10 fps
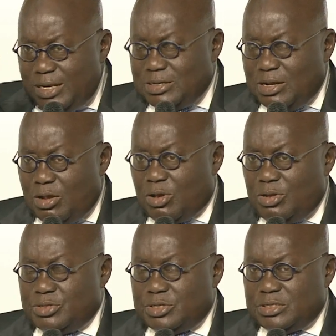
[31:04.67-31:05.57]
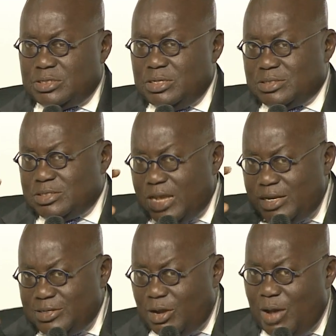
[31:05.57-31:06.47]
our consciousness,
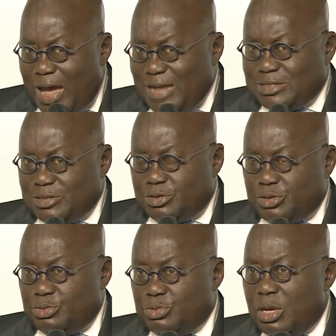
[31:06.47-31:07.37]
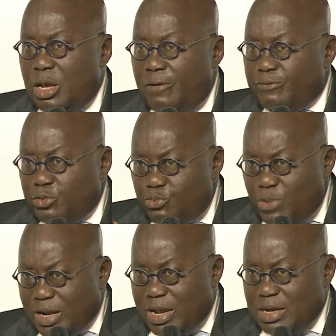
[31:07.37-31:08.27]
change our attitude to
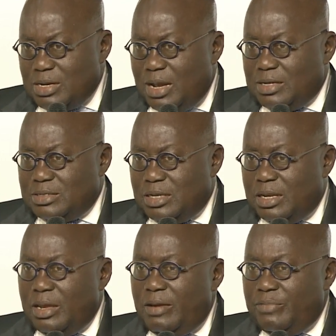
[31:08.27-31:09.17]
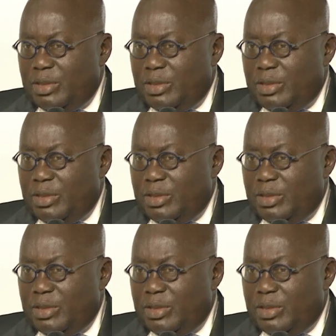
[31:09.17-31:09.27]
recognizing that